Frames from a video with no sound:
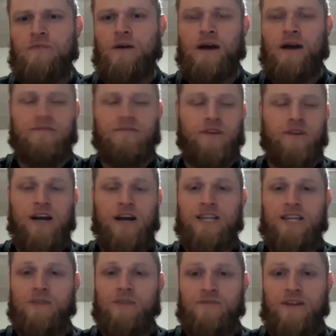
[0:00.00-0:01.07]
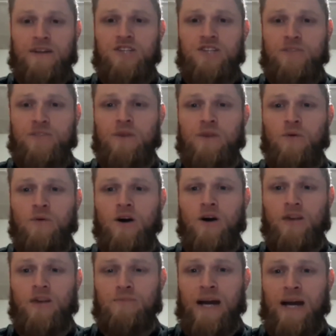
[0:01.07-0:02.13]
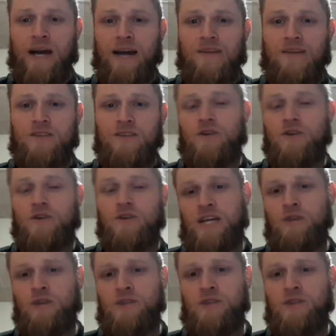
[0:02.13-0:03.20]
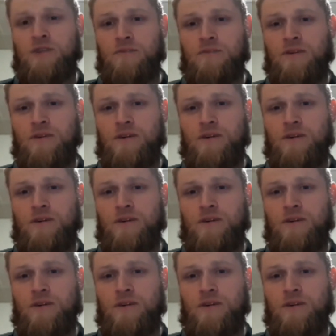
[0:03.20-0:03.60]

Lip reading: I forgot that my friends took my wallet back to the hotel with them.